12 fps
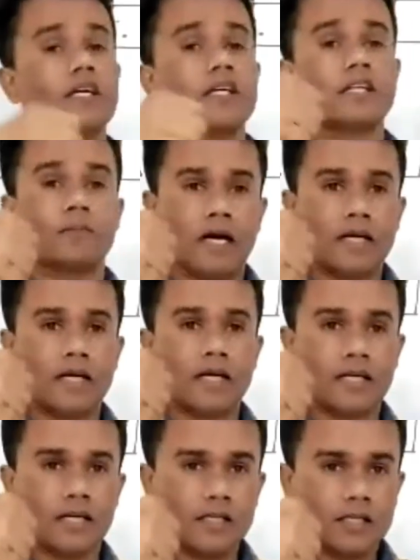the
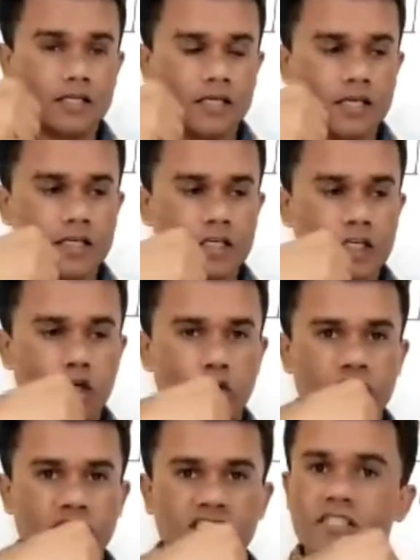particle get
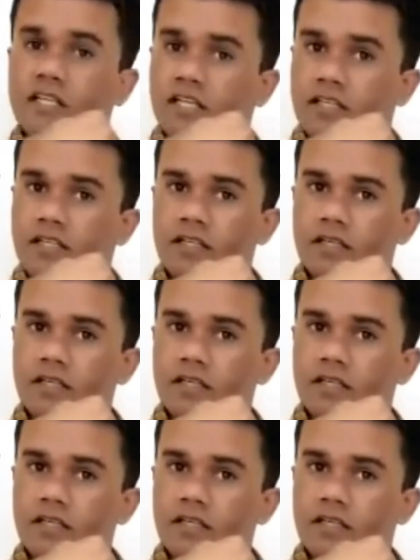close to each other.